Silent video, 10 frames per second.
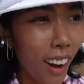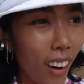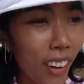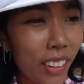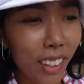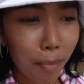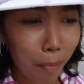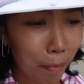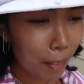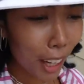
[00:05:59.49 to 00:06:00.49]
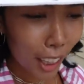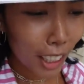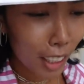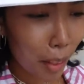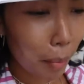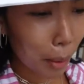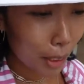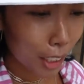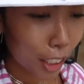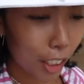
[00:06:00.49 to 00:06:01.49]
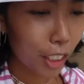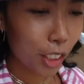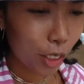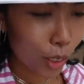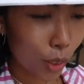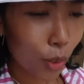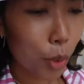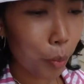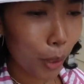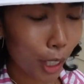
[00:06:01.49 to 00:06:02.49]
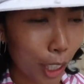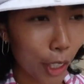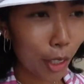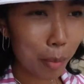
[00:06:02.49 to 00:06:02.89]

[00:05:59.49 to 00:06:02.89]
All the colors of the building are just super cute